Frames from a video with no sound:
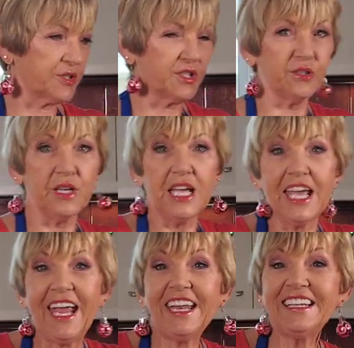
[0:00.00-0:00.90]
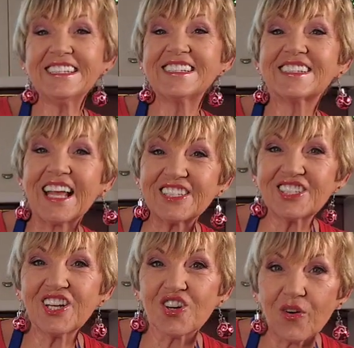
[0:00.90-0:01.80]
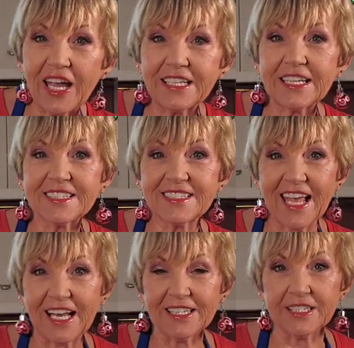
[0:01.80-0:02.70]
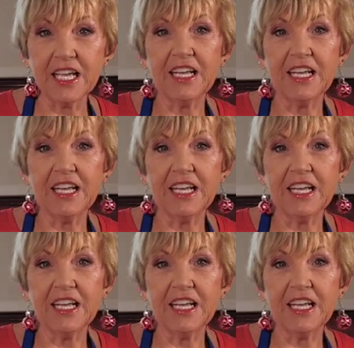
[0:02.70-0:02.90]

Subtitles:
2. It is such a great salad.